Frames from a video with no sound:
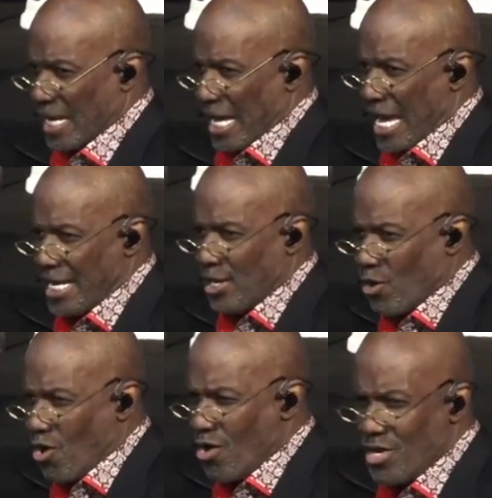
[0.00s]
And in
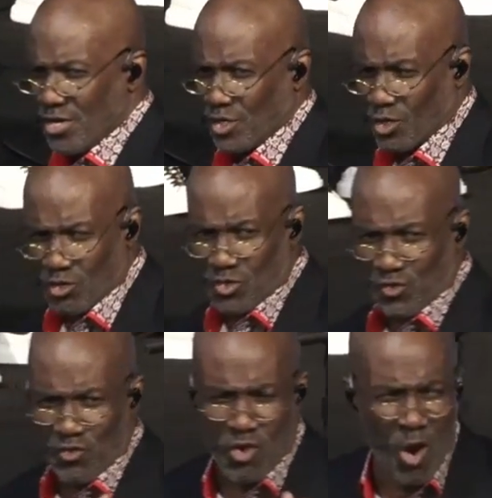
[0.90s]
order to
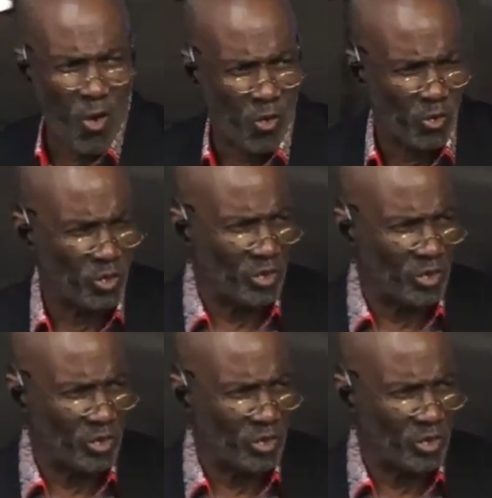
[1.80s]
control